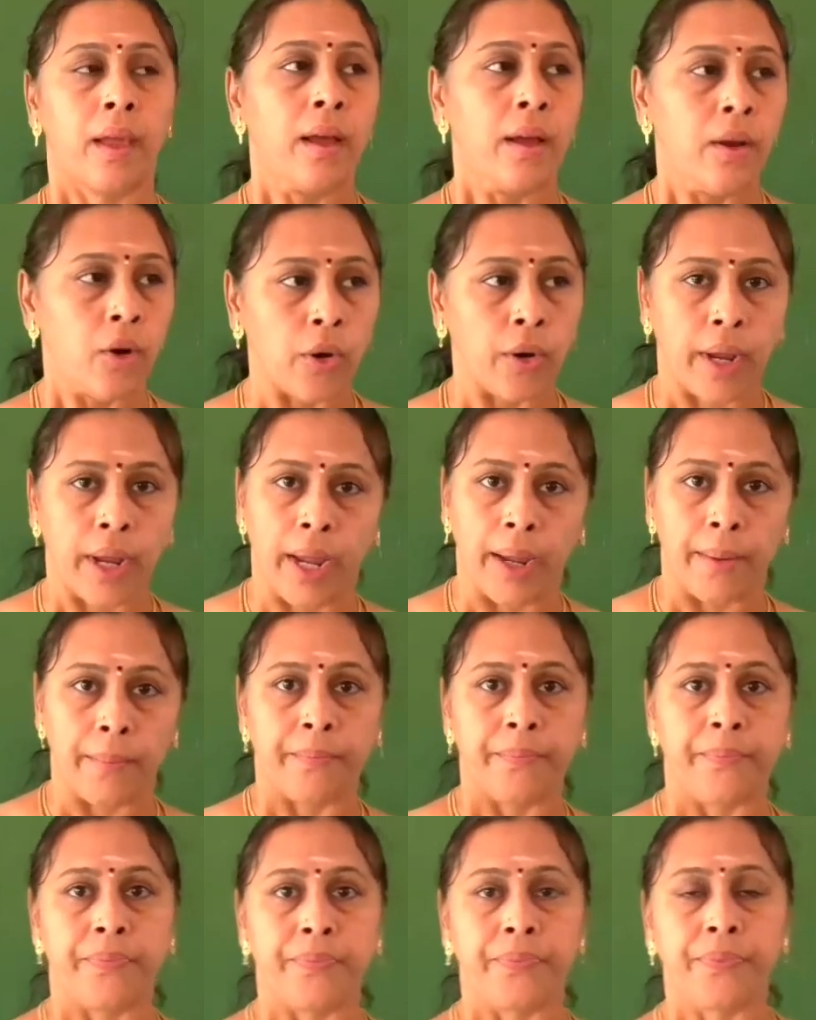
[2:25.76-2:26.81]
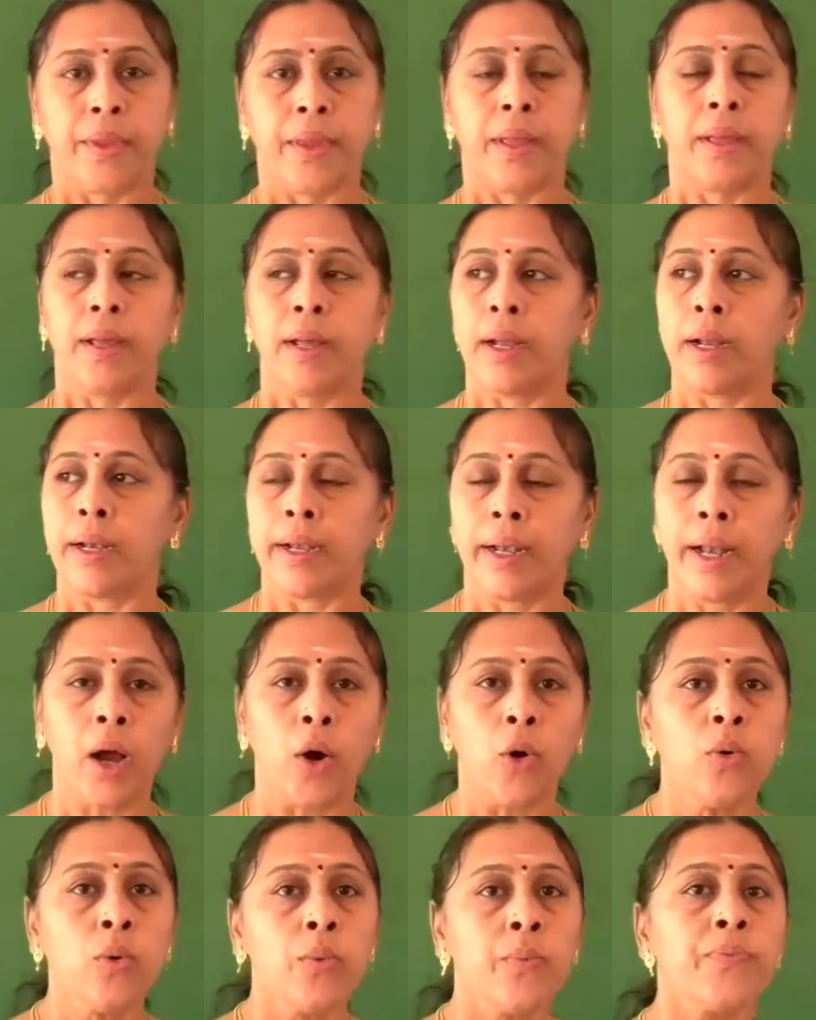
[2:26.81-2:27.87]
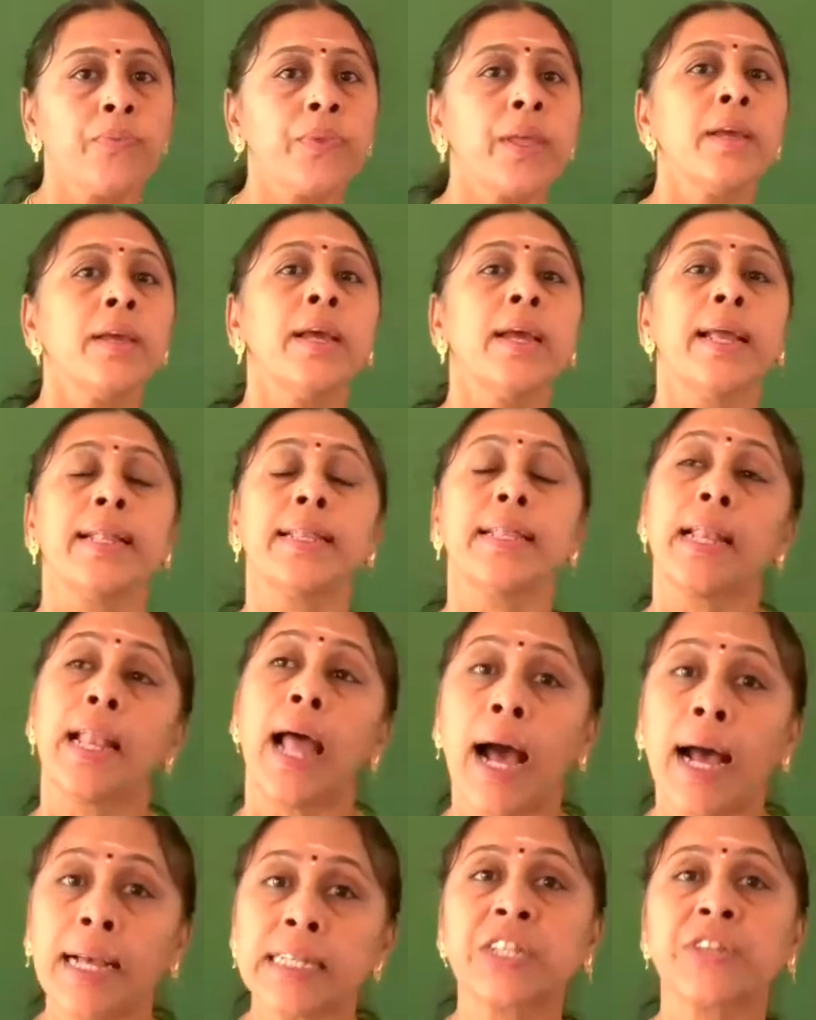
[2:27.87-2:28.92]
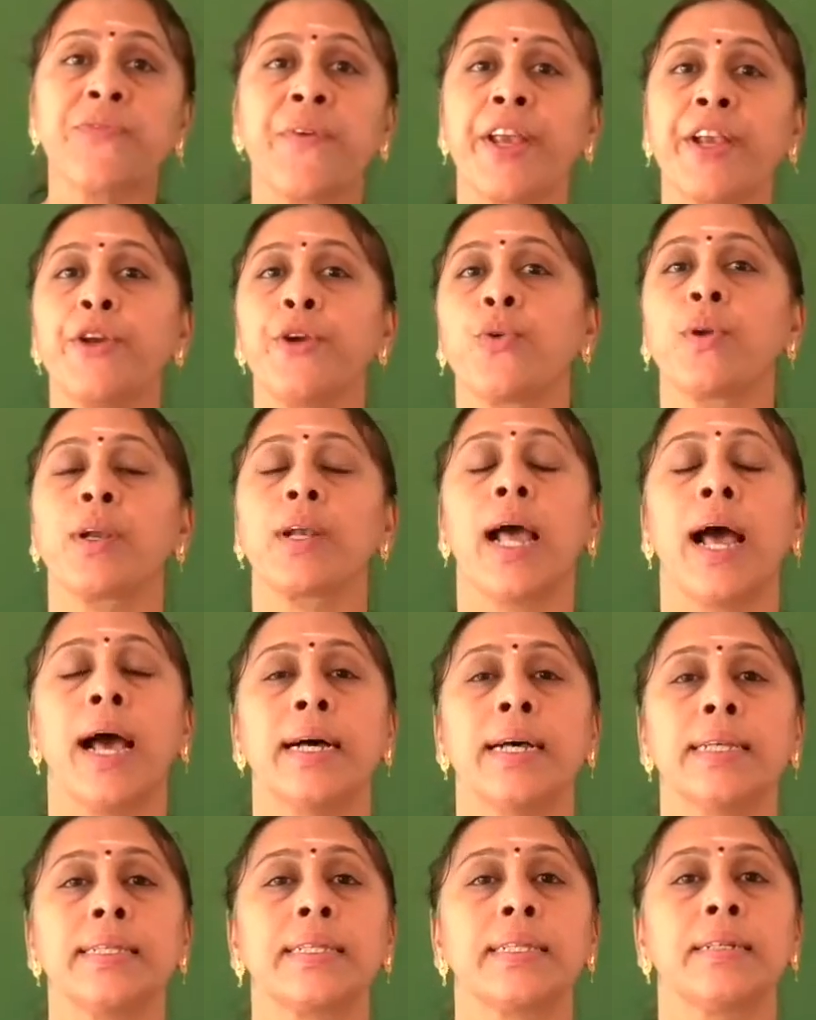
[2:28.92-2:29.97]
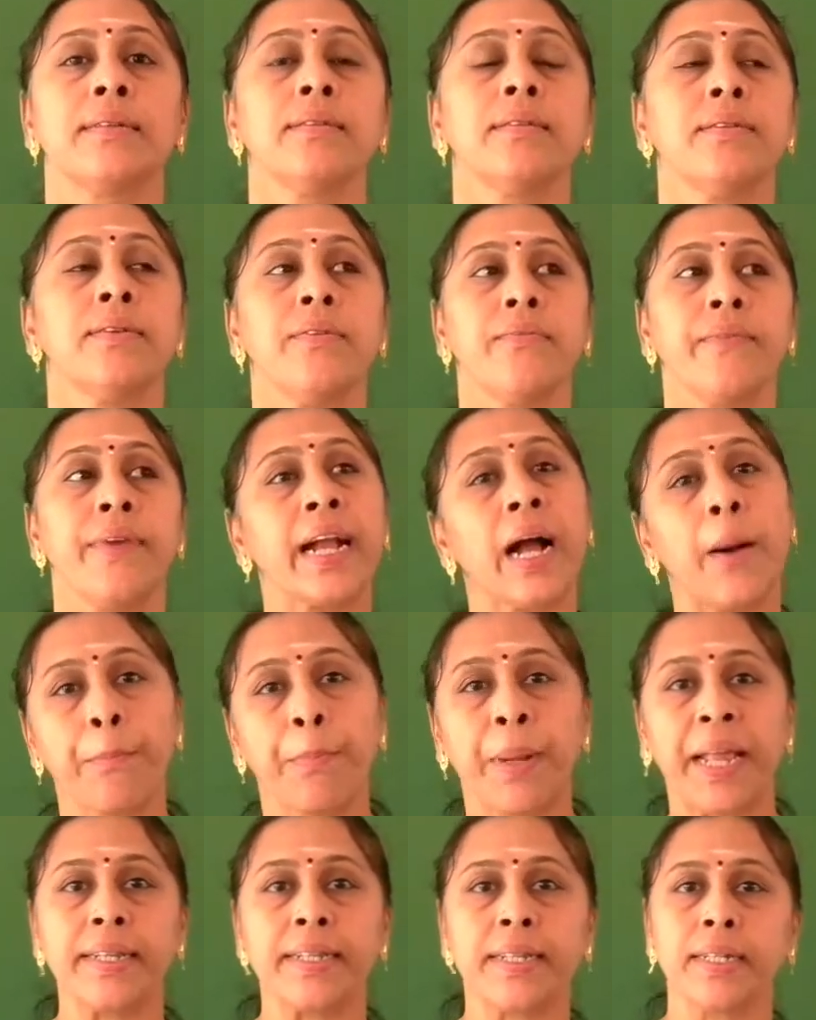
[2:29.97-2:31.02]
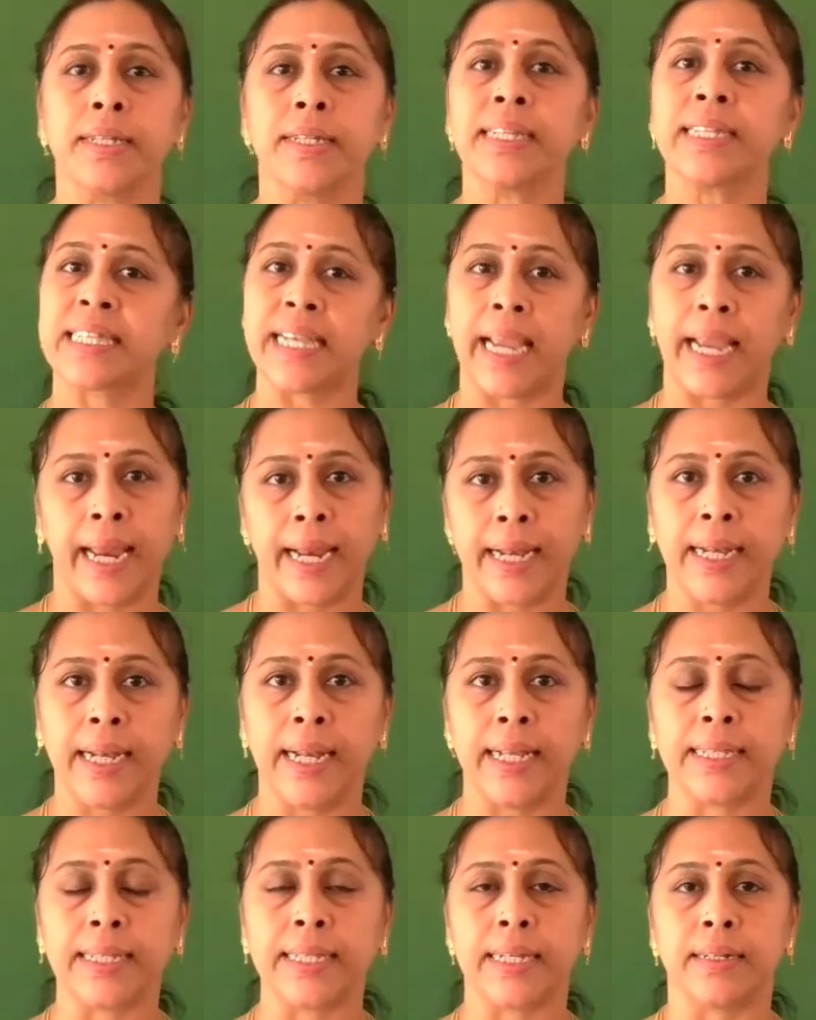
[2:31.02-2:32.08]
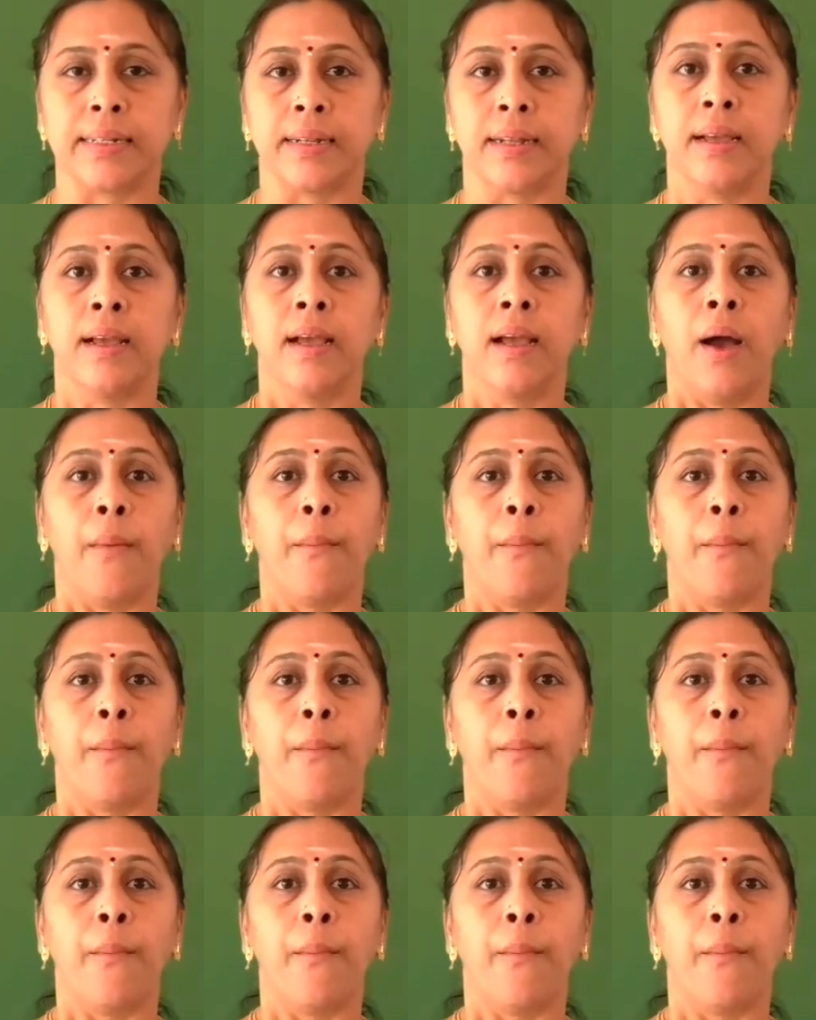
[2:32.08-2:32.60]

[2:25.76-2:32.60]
Okay. Now, in the last video class, we completed the second lesson,